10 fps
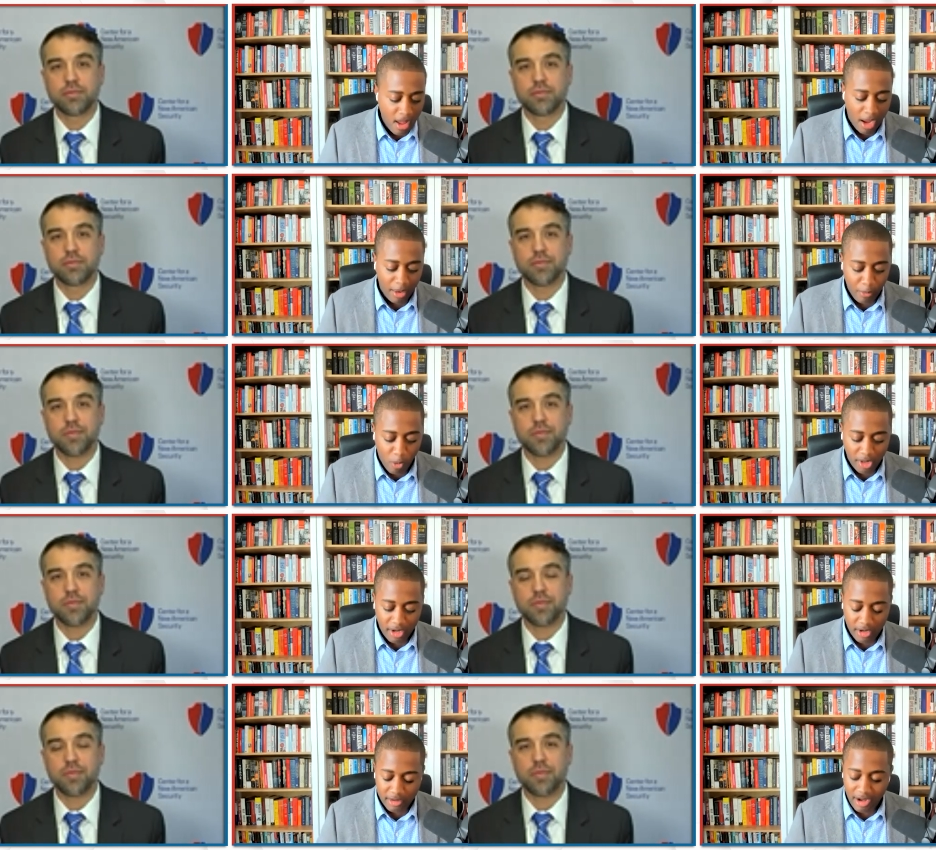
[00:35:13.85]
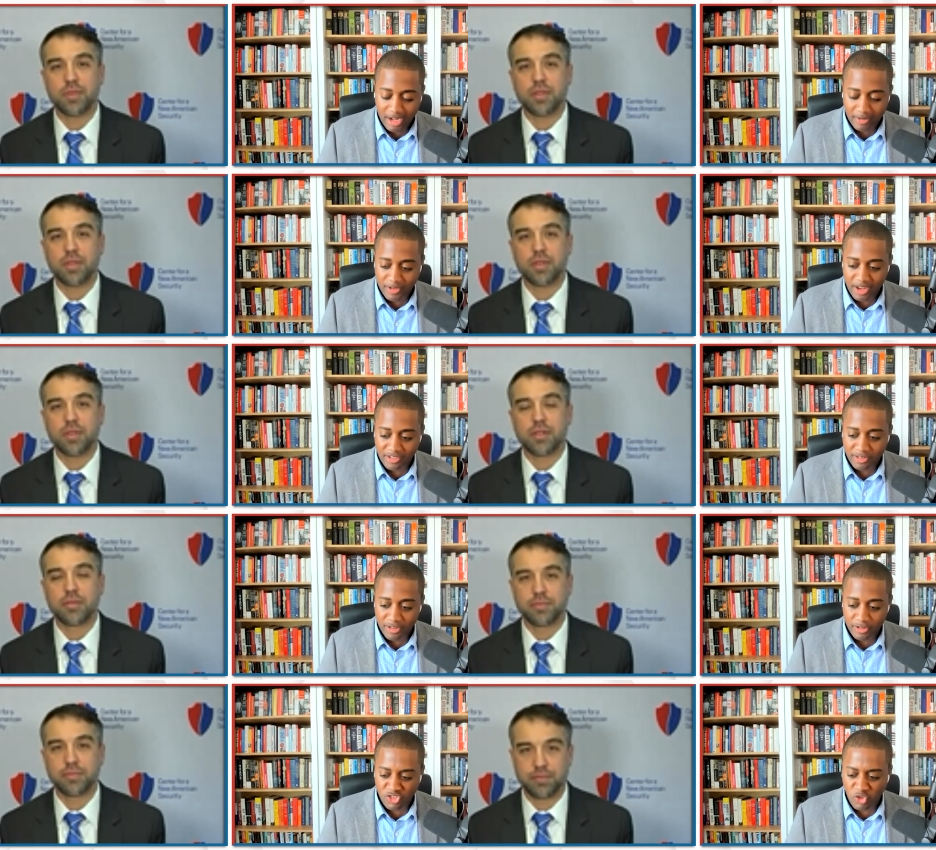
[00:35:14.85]
Speaker 1: I, I want to kind of get to
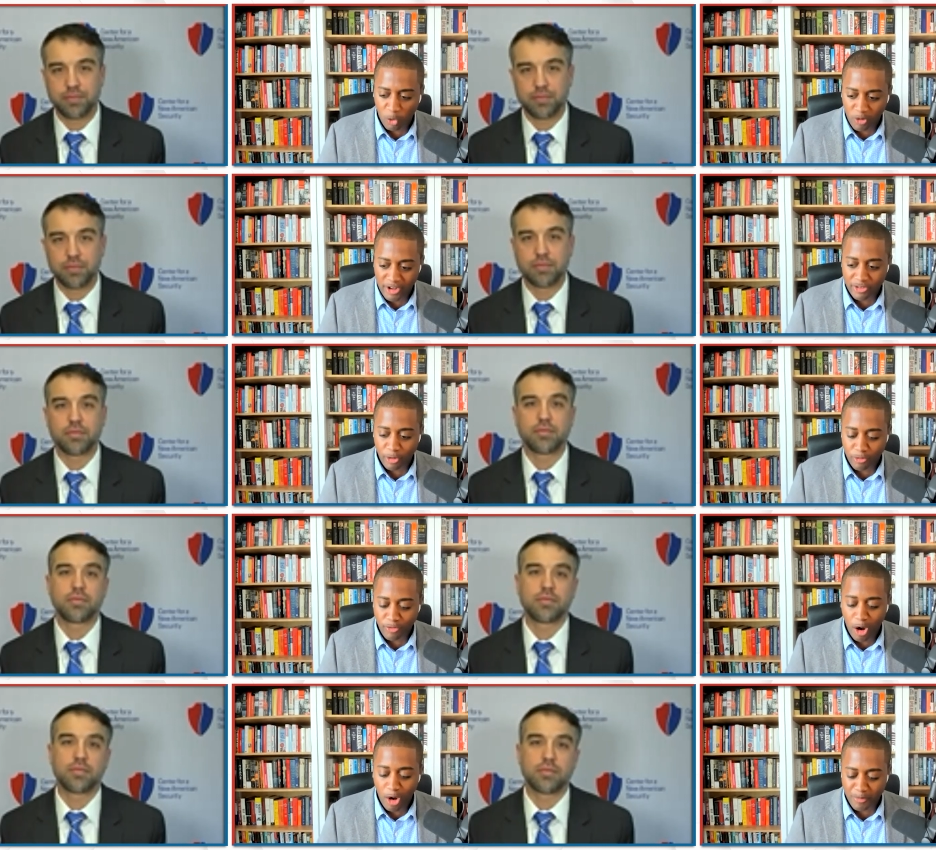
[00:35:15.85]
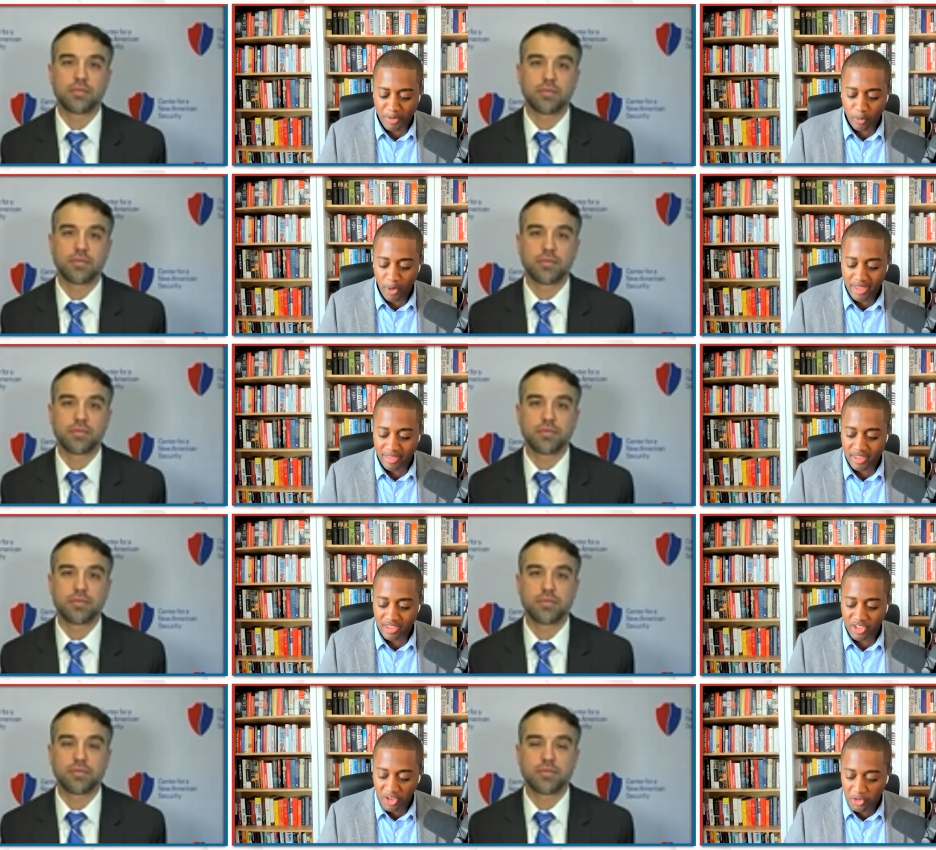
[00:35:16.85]
the story so far from the way that
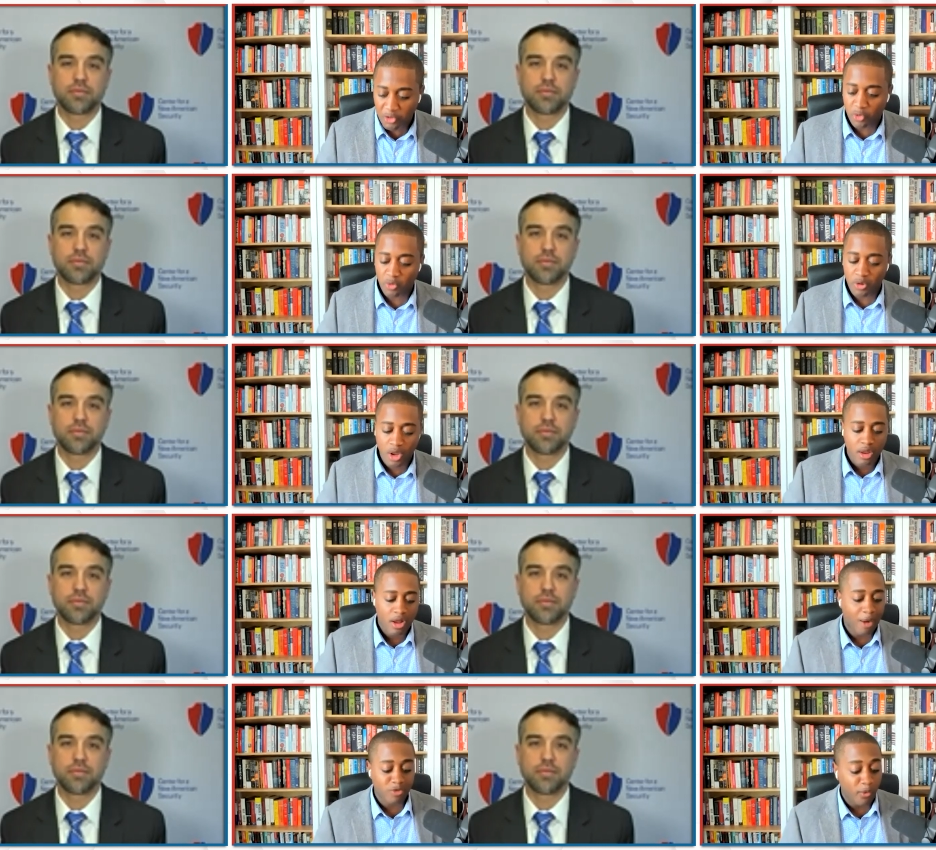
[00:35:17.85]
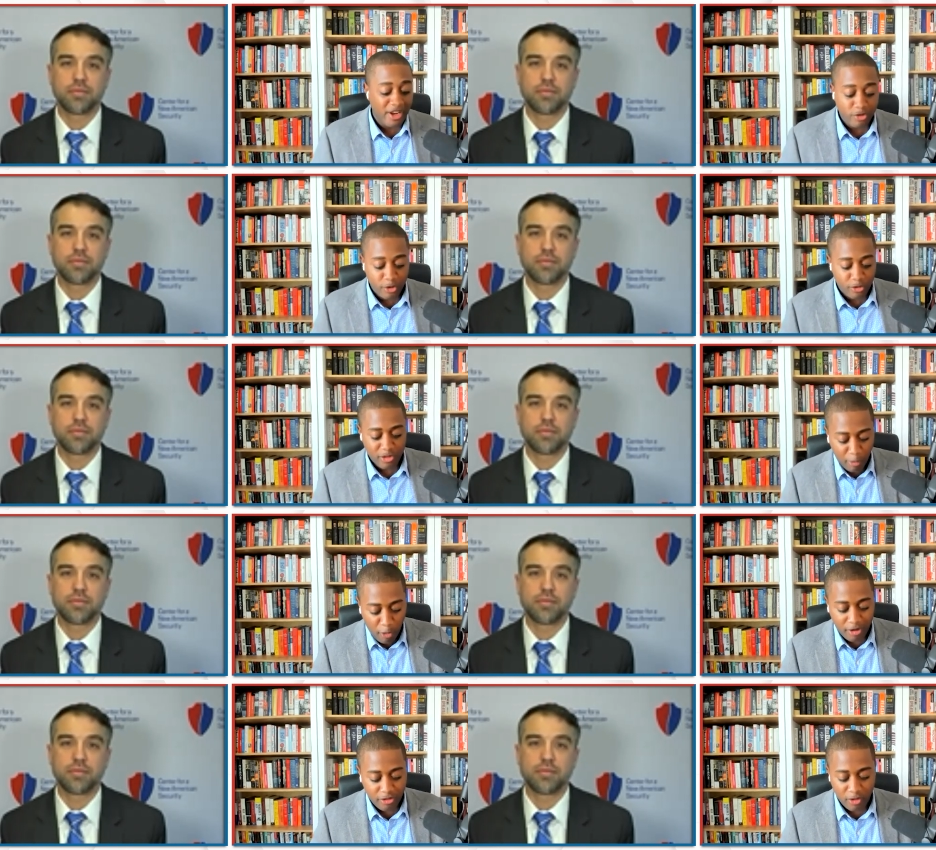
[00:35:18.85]
you um, really introduced the
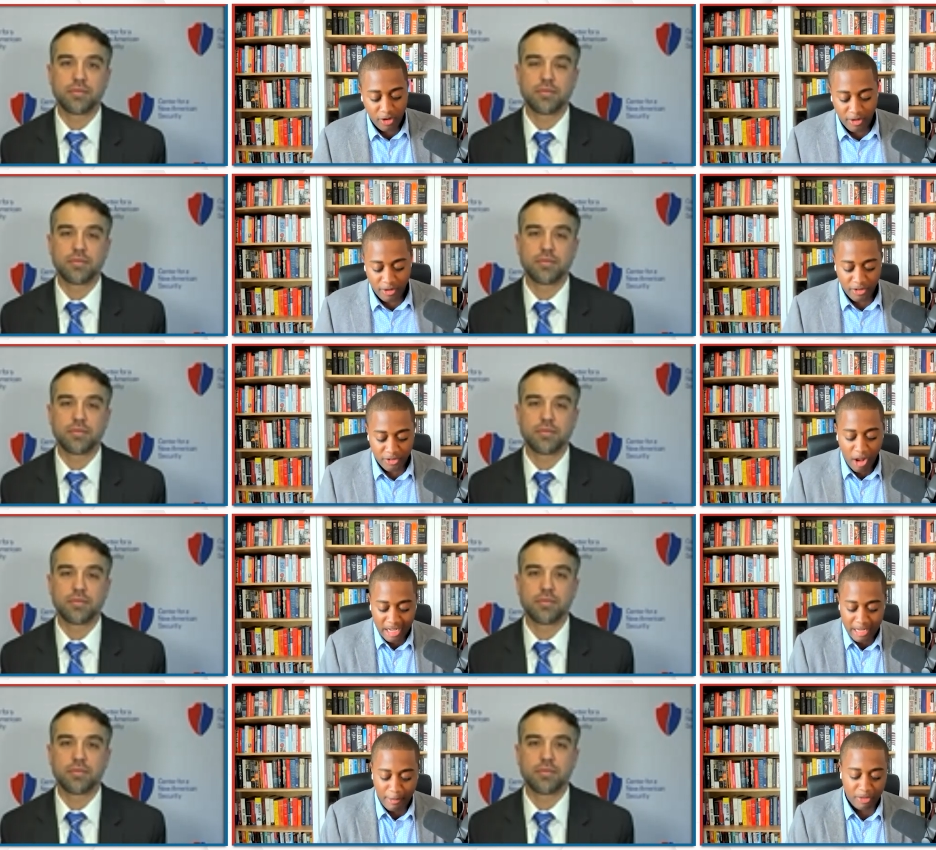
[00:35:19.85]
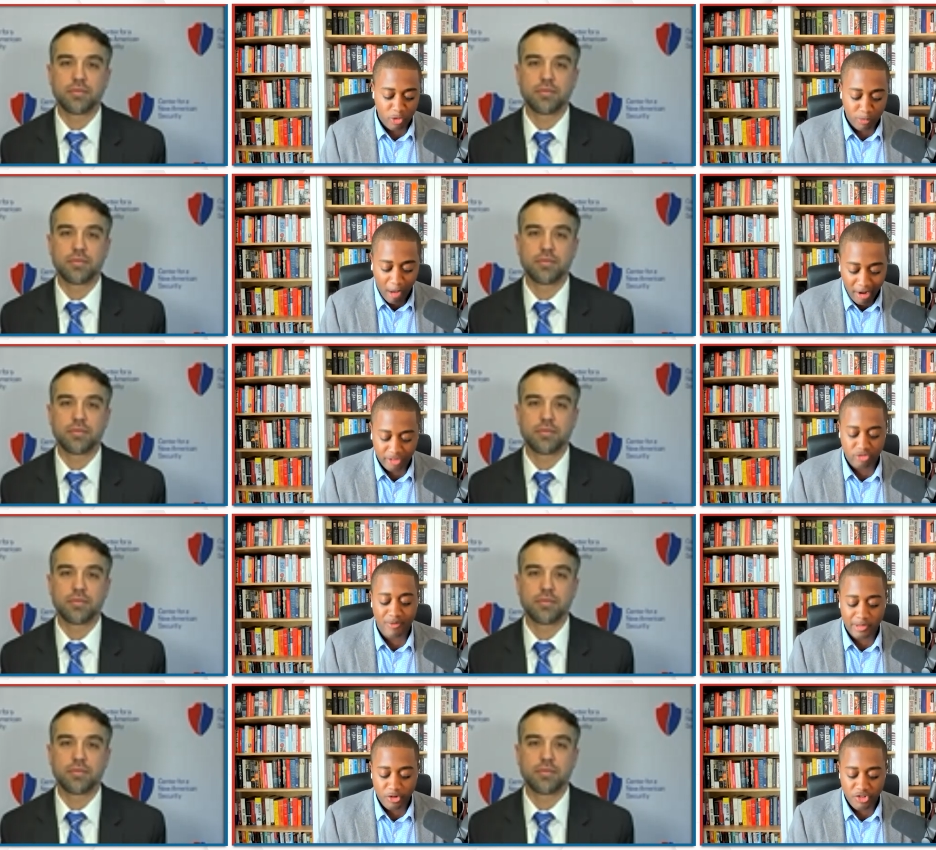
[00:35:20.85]
book. So you're, you're, you're talking about the robotics
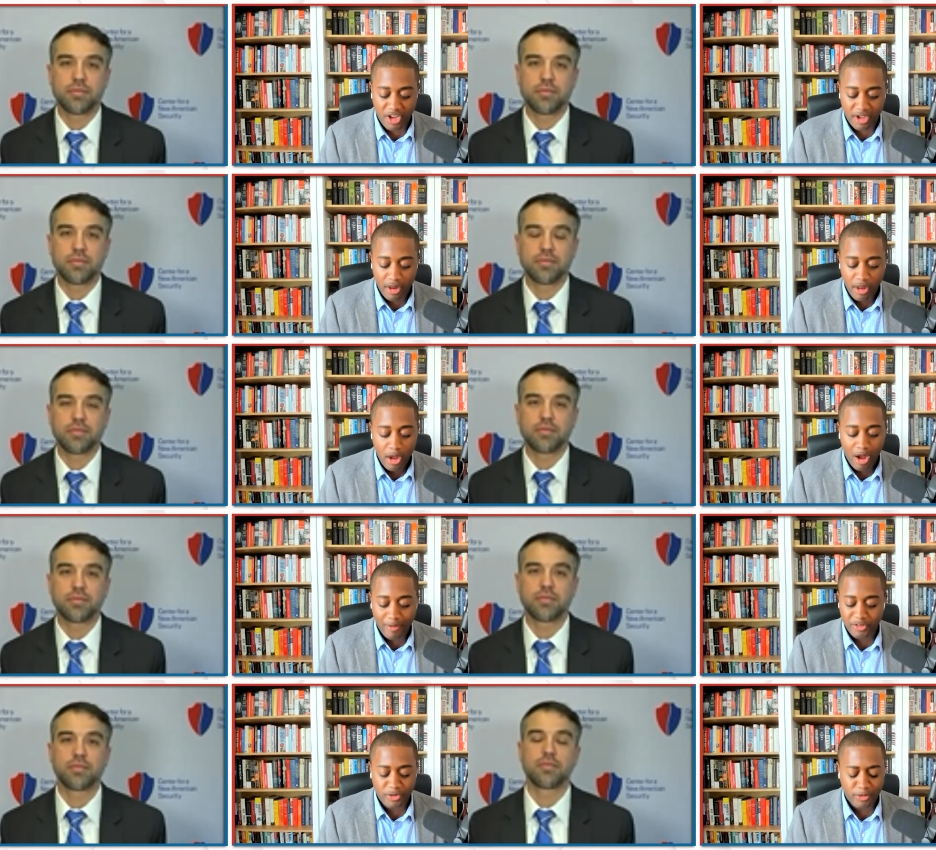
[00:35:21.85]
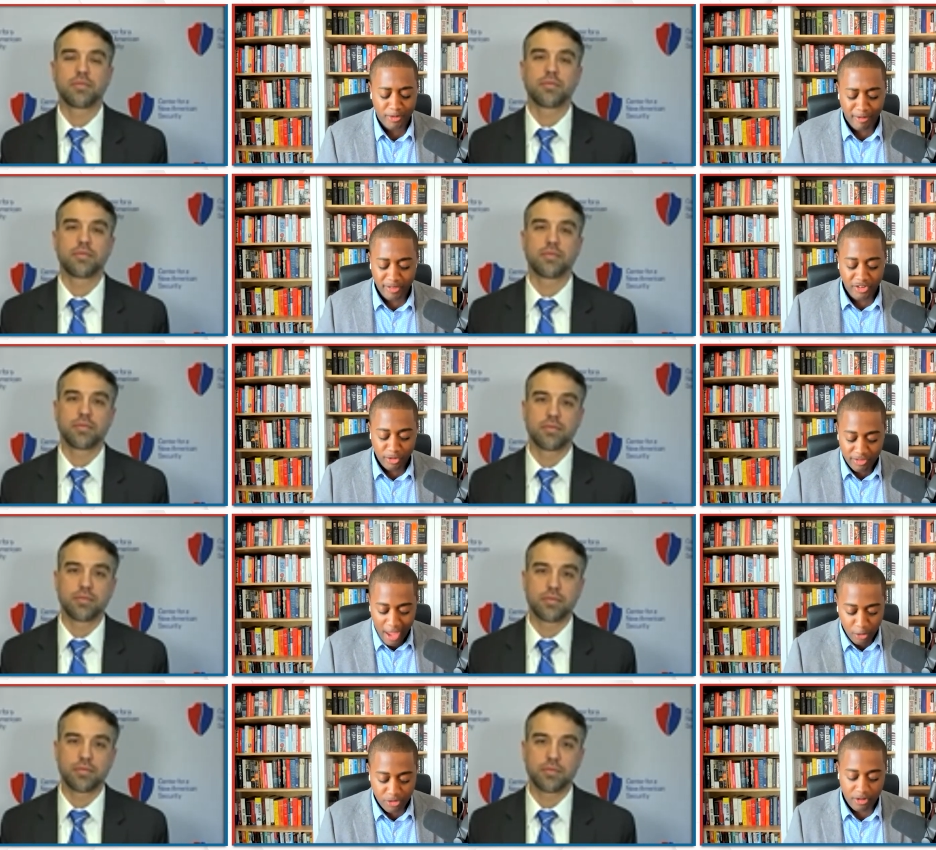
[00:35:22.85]
revolution of the two, of the
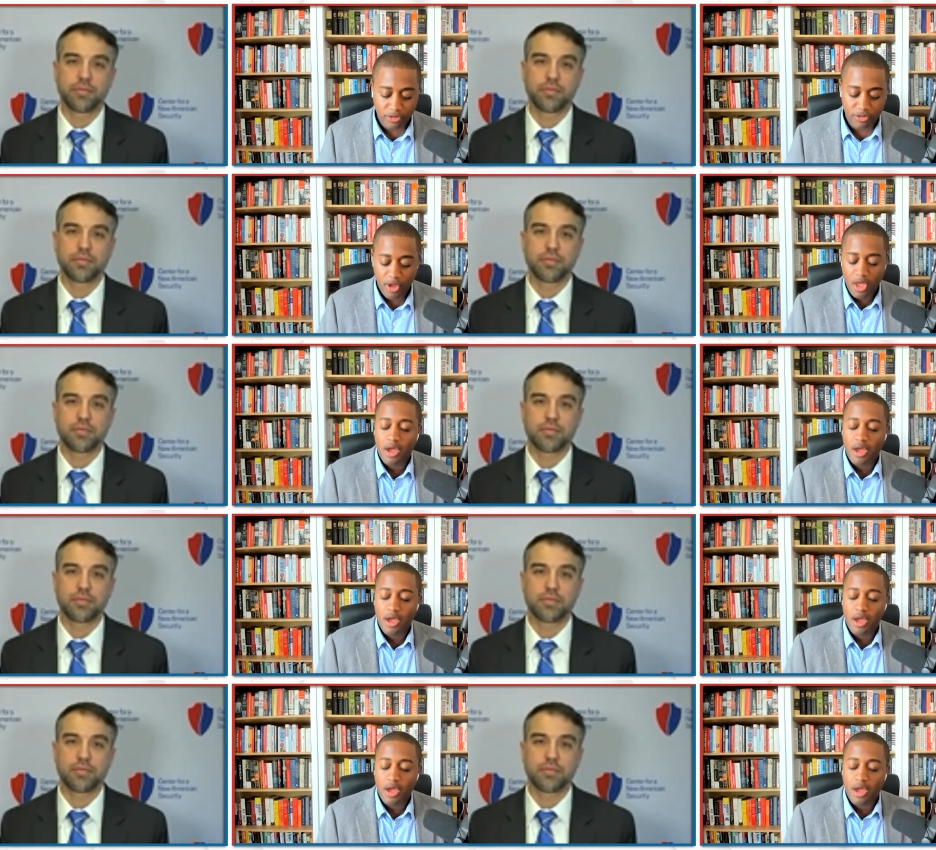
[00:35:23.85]
2000s.